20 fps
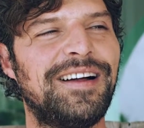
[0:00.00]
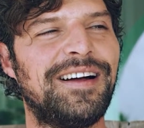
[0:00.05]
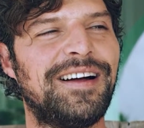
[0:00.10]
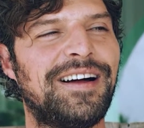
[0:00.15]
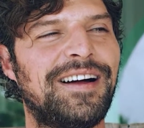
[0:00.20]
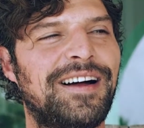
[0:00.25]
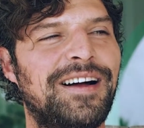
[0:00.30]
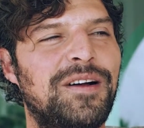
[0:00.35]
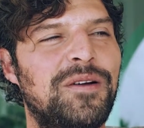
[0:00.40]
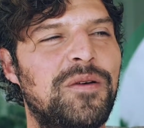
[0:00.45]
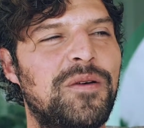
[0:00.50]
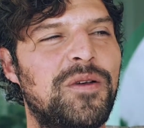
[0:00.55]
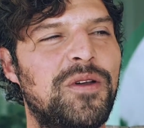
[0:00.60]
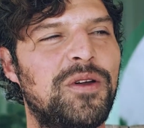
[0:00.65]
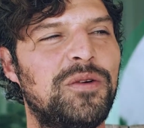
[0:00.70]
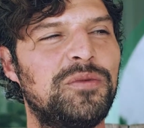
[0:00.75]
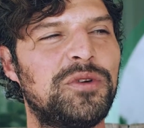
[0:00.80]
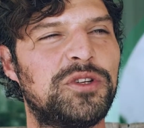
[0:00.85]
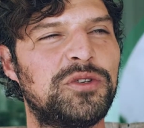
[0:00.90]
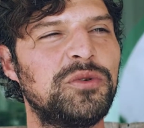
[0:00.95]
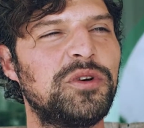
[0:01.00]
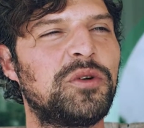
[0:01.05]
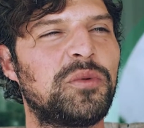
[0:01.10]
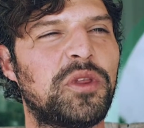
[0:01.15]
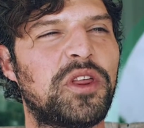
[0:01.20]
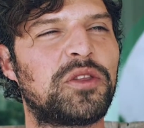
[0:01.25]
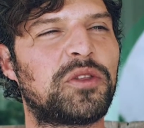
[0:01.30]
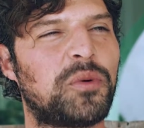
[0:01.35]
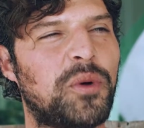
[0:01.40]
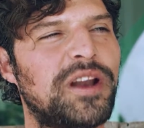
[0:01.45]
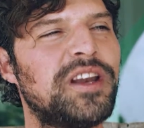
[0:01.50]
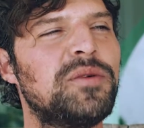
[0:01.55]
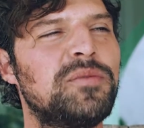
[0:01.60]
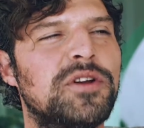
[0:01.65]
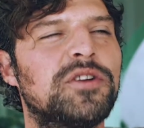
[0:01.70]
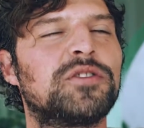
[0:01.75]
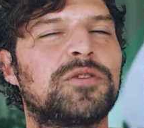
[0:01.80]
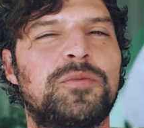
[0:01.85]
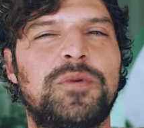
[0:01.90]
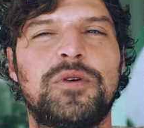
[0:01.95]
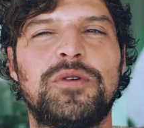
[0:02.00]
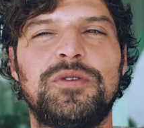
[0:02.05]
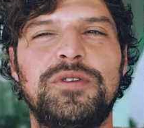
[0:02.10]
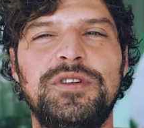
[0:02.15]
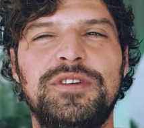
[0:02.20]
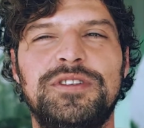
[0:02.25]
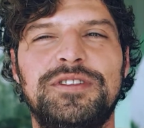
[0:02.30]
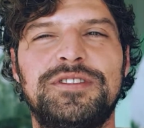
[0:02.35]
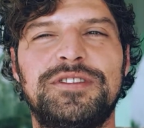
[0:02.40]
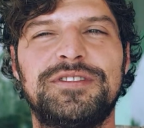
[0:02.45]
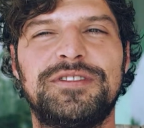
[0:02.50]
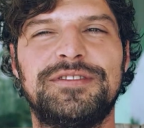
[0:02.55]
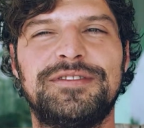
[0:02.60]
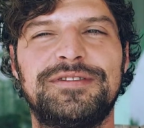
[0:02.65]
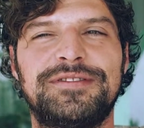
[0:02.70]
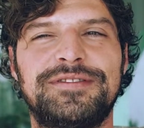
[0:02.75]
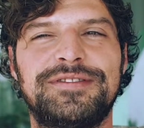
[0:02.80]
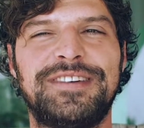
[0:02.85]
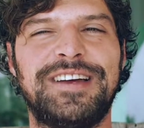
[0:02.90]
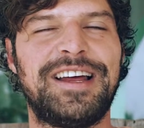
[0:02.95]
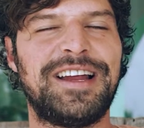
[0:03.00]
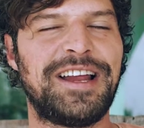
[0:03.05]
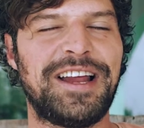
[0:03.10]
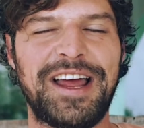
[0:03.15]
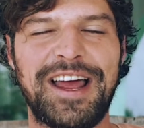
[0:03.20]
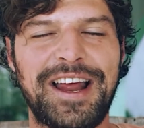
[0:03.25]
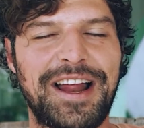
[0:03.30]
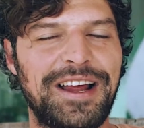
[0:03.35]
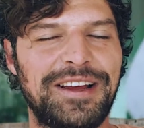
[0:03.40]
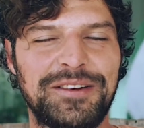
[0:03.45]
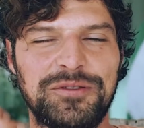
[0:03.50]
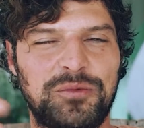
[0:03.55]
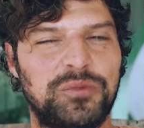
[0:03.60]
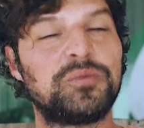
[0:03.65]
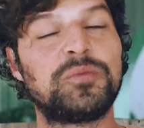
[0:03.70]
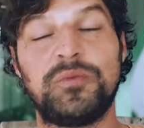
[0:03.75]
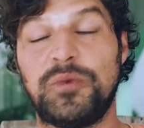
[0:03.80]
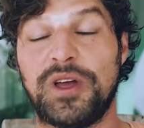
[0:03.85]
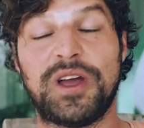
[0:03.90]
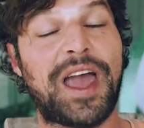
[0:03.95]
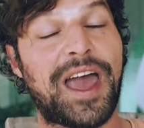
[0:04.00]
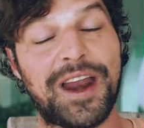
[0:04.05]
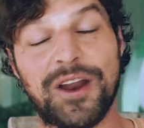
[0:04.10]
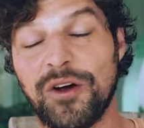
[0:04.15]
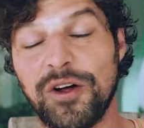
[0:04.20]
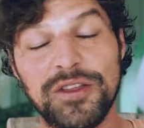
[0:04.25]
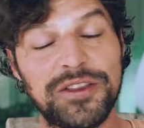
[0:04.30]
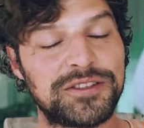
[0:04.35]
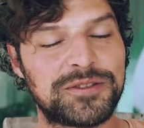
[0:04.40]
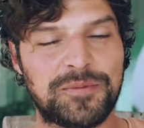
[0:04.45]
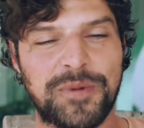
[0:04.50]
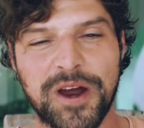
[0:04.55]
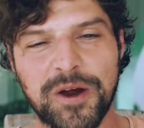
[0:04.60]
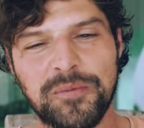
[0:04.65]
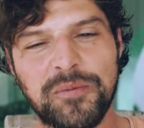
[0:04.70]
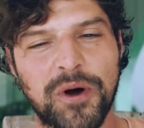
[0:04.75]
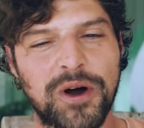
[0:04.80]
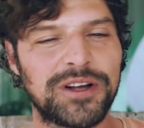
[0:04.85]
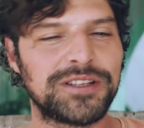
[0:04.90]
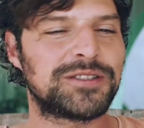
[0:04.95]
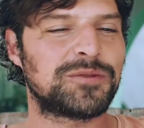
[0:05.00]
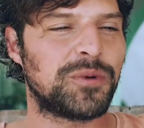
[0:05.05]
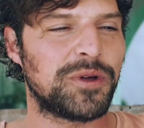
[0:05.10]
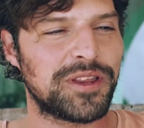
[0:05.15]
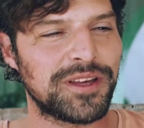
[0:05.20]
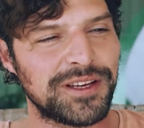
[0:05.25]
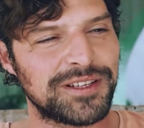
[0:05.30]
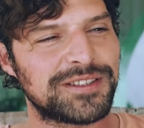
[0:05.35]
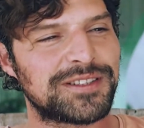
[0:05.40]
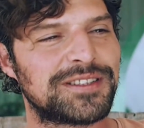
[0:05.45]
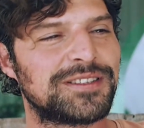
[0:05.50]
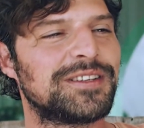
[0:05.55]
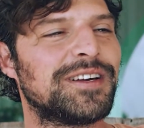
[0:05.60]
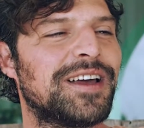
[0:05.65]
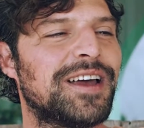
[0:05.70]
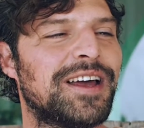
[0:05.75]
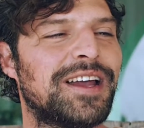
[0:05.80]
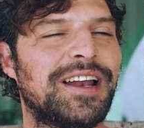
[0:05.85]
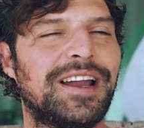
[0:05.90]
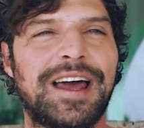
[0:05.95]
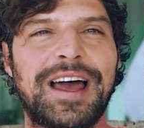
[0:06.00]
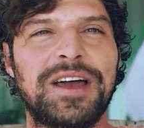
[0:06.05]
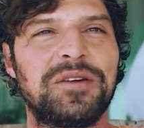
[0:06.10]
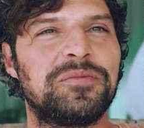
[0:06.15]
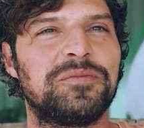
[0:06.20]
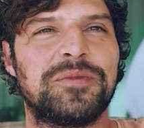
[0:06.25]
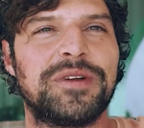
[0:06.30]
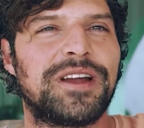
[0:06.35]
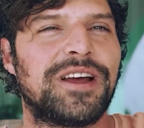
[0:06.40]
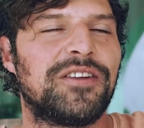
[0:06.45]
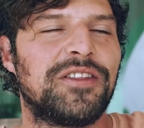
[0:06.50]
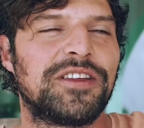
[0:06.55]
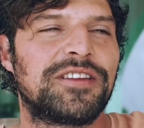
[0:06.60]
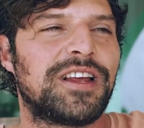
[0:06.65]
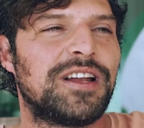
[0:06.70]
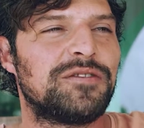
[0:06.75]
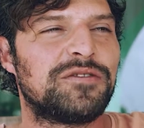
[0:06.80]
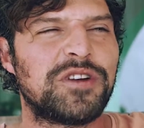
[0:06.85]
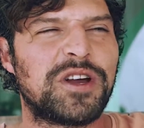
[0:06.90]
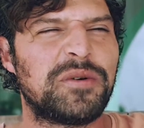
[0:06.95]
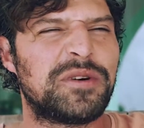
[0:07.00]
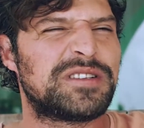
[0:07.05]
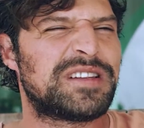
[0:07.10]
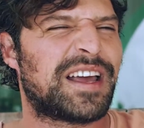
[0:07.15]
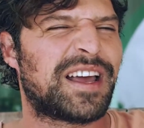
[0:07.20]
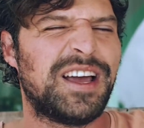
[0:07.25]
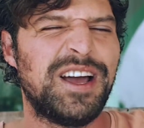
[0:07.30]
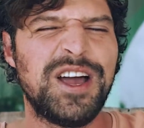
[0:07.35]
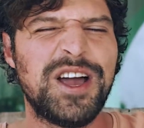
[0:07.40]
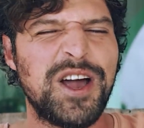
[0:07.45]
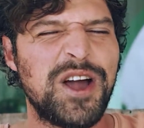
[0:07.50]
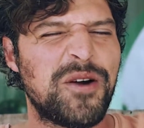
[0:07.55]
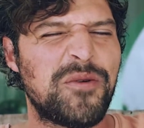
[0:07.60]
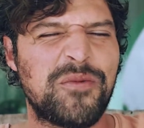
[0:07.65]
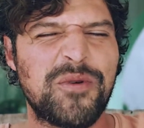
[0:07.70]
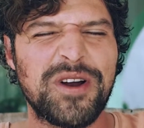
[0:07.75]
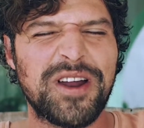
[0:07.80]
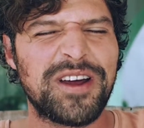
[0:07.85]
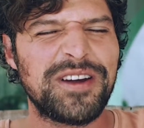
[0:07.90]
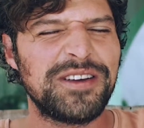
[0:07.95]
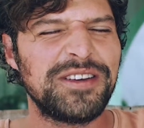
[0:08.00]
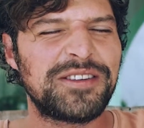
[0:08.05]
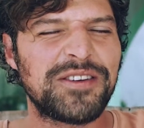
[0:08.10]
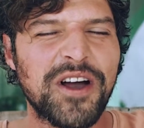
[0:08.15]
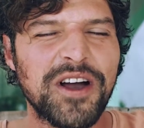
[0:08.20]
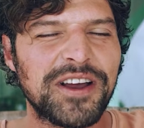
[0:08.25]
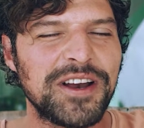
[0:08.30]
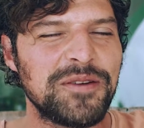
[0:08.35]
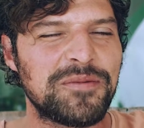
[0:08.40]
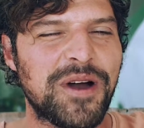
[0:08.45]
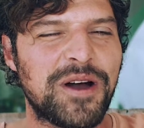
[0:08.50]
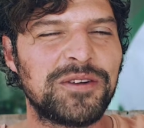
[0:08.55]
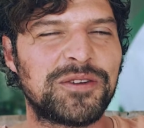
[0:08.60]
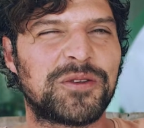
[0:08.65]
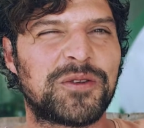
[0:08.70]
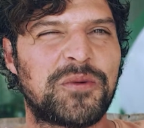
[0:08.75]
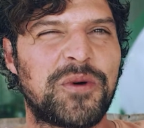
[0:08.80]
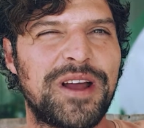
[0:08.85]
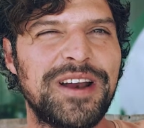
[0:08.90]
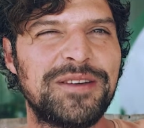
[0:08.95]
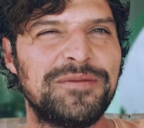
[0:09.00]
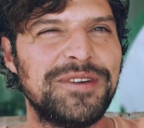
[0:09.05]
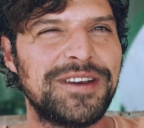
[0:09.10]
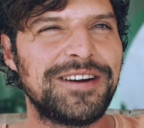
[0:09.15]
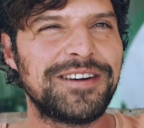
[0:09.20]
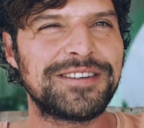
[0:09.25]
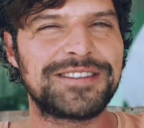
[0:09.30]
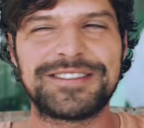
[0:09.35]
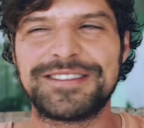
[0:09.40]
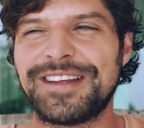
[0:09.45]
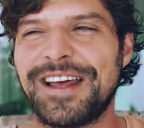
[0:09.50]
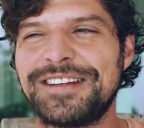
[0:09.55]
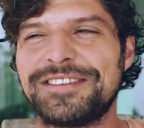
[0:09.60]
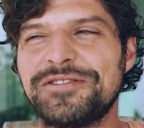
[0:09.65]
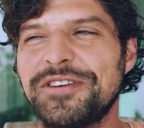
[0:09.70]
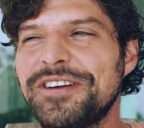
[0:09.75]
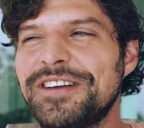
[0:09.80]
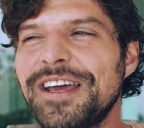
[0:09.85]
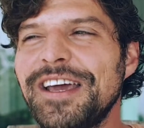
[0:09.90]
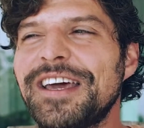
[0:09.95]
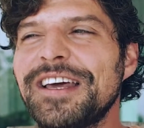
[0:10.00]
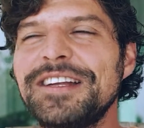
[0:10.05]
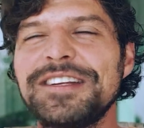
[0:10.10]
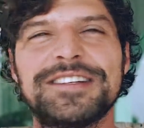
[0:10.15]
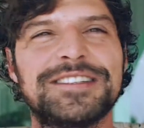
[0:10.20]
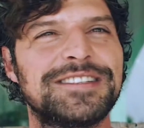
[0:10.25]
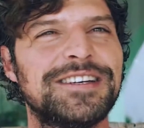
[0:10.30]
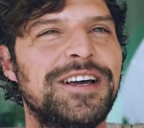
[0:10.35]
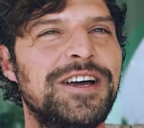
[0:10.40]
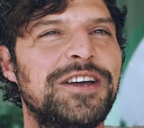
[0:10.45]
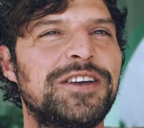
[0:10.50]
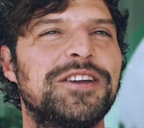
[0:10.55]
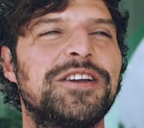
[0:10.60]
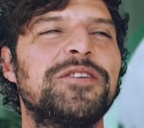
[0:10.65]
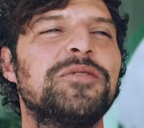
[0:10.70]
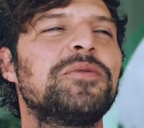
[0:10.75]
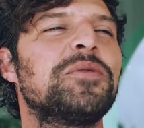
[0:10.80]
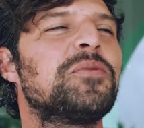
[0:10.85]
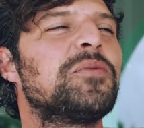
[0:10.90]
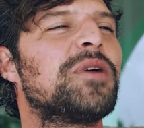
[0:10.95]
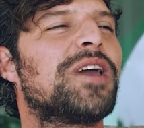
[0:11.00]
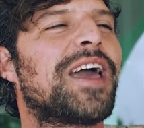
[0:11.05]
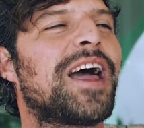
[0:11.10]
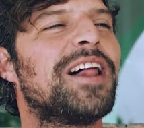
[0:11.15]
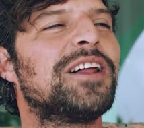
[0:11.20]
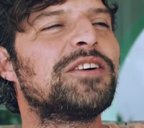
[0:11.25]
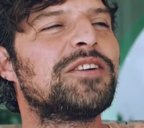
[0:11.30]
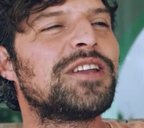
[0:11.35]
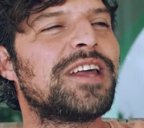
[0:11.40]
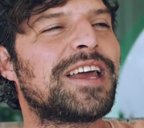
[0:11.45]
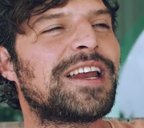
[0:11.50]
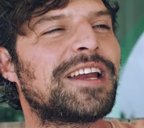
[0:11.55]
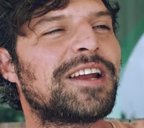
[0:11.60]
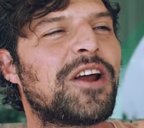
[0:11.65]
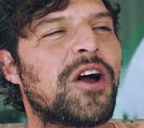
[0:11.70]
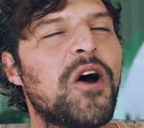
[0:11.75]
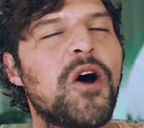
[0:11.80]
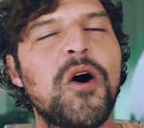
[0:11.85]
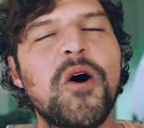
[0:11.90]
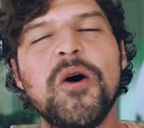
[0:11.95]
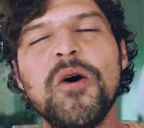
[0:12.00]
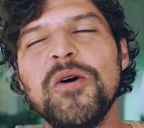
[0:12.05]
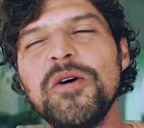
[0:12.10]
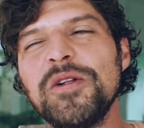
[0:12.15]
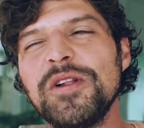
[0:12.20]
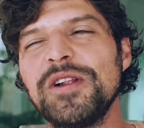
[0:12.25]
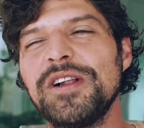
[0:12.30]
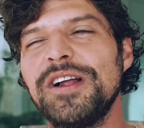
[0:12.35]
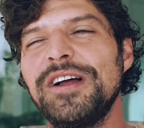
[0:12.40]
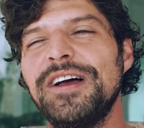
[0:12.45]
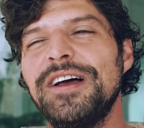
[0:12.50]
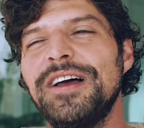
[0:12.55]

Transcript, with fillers: Uh, we do it with a 20 meters pole." Uh, we had all the spare parts with us, and I, uh, but on the telephone I was like, "What are you talking about? 20 meters? That's ridiculous!" You know, we, we calculated all